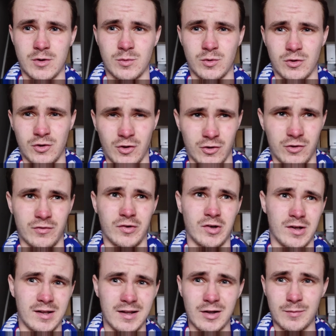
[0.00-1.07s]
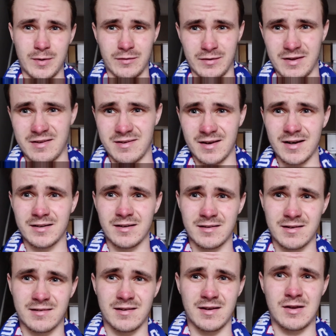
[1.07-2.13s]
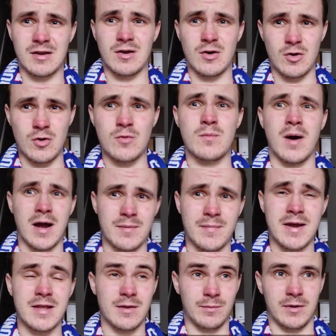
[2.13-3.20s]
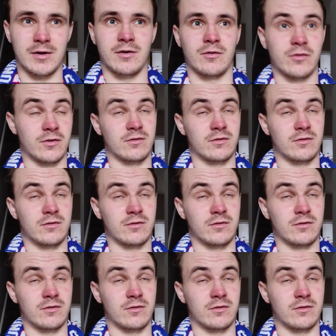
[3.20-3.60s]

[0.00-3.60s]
which was sort of a little bit of a decider to see who might make the playoffs,